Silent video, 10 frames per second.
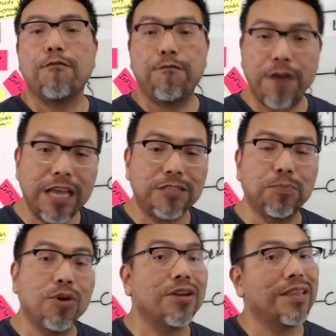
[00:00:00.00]

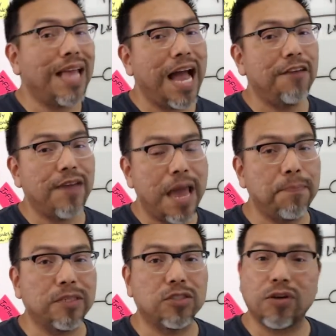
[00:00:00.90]
Facebook Live
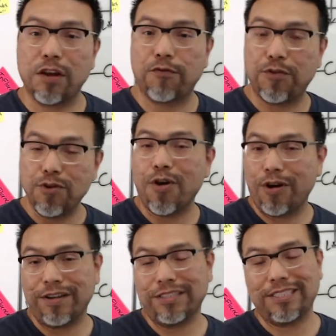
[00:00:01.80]
episode. If you
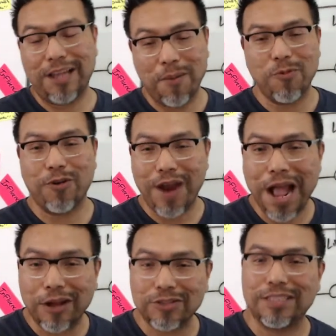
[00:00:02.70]
are somewhere
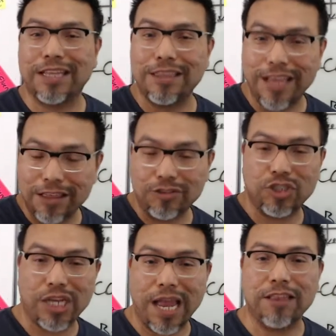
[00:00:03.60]
else in another
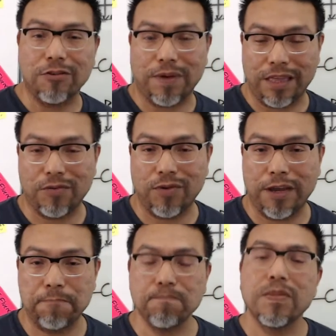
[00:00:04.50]
channel, by the
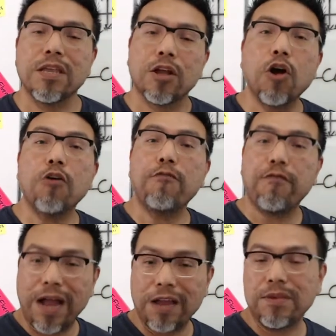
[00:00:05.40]
way, go
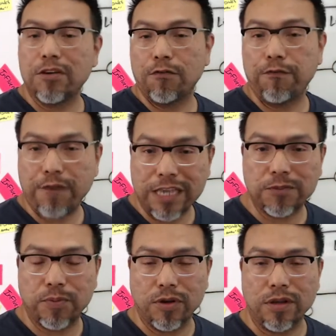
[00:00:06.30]
find me on
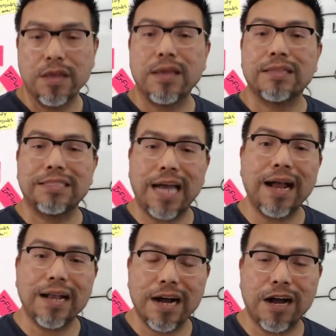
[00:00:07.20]

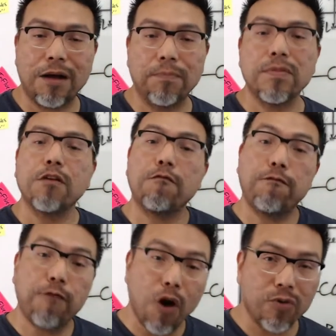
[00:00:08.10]
Facebook.com
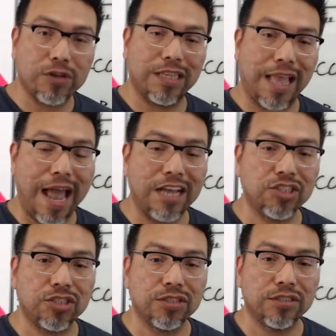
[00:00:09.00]
forward
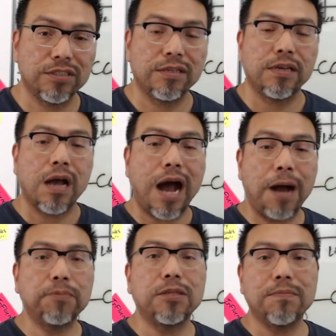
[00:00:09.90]
slash
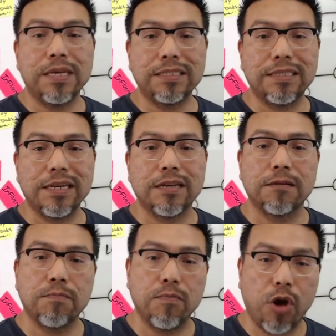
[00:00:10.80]
optimistic
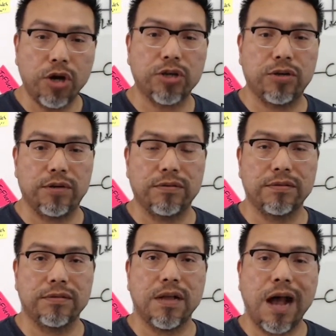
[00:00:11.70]
marketer.
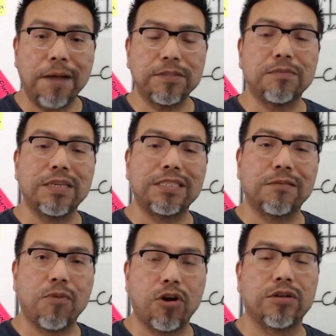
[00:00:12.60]

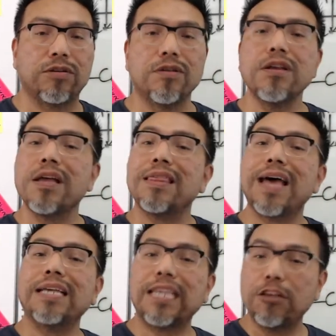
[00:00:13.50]
Optimistic Marketer.
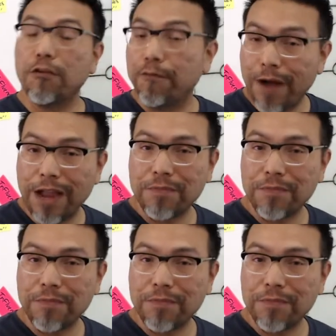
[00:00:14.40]
That's how you'll find